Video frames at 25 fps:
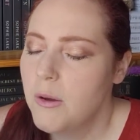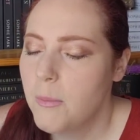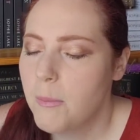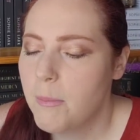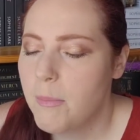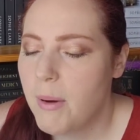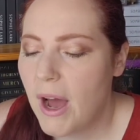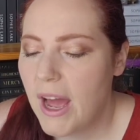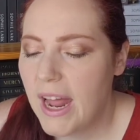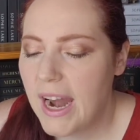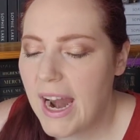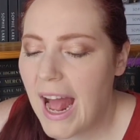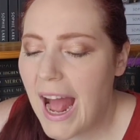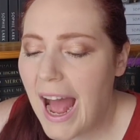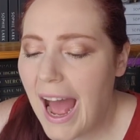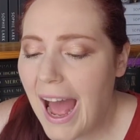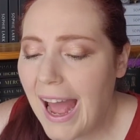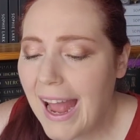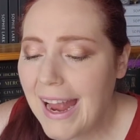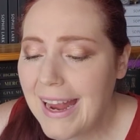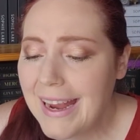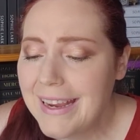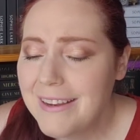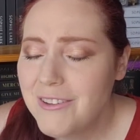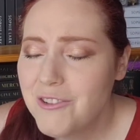But
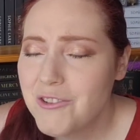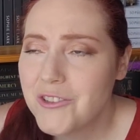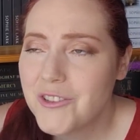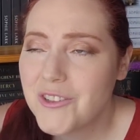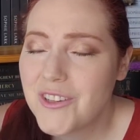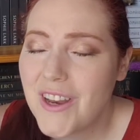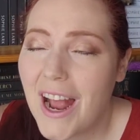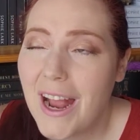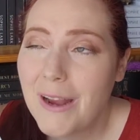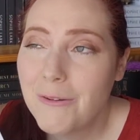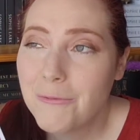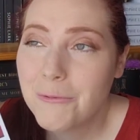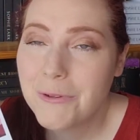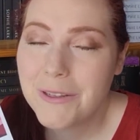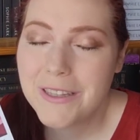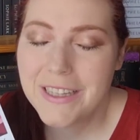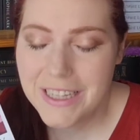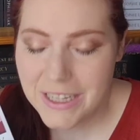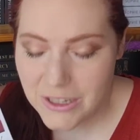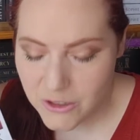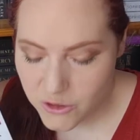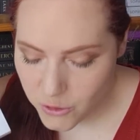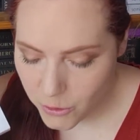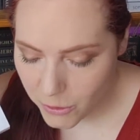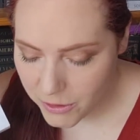I just, I
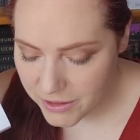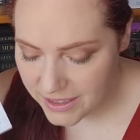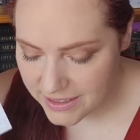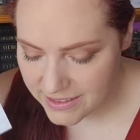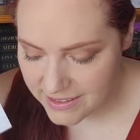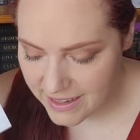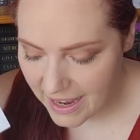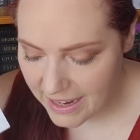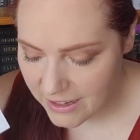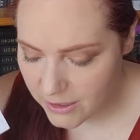really enjoyed this.